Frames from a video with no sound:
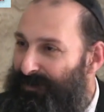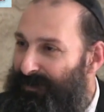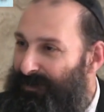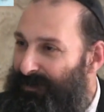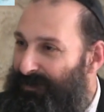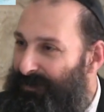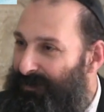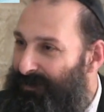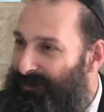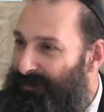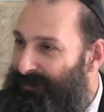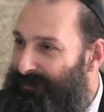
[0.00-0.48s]

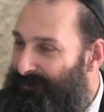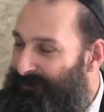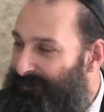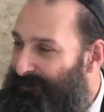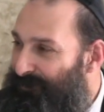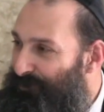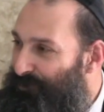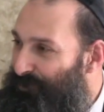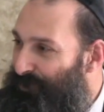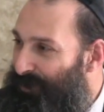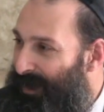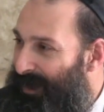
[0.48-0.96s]

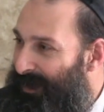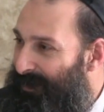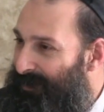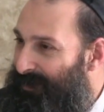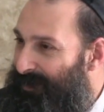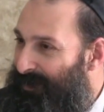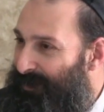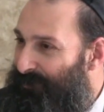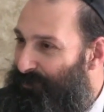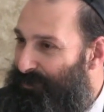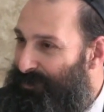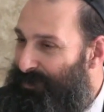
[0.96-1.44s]
Good
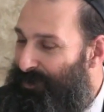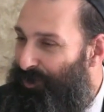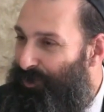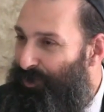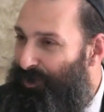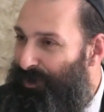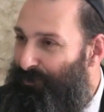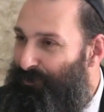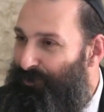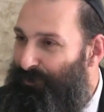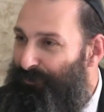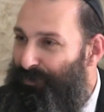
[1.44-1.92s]
ending, was a
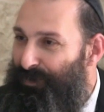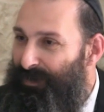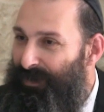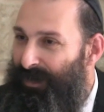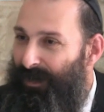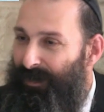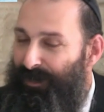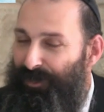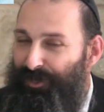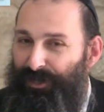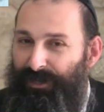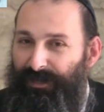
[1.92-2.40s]
Hollywood
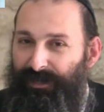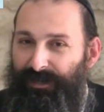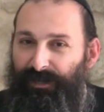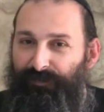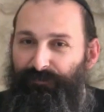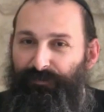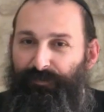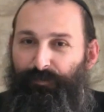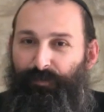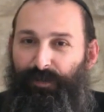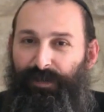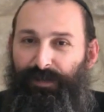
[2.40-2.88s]
production, and
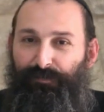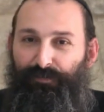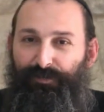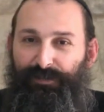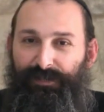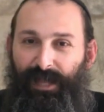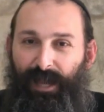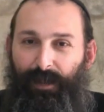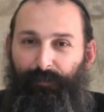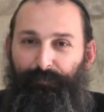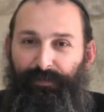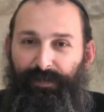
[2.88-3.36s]
everybody
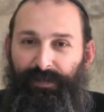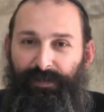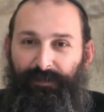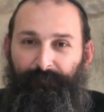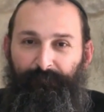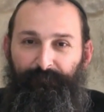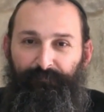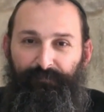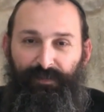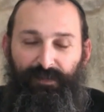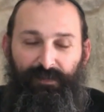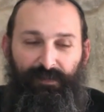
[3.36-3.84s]
was happy.
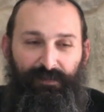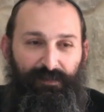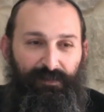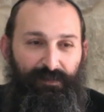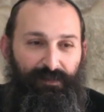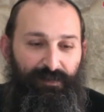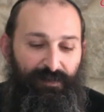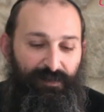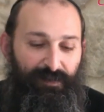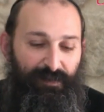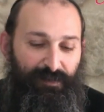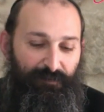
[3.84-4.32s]

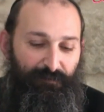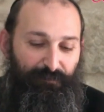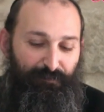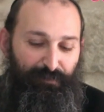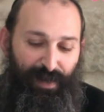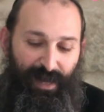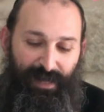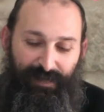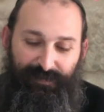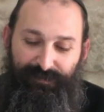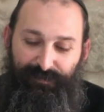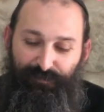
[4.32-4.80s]

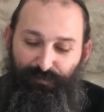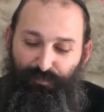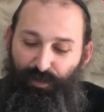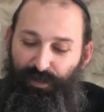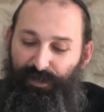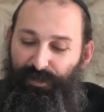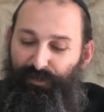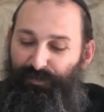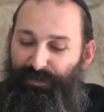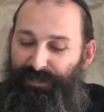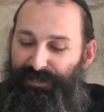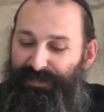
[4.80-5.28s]
But
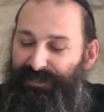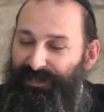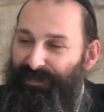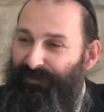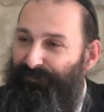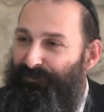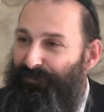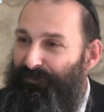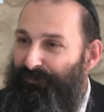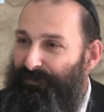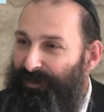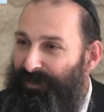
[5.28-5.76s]
what do we
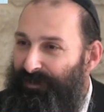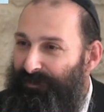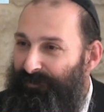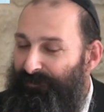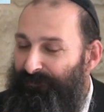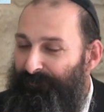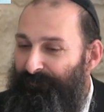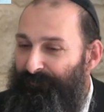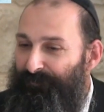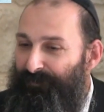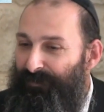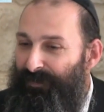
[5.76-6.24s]
see from here?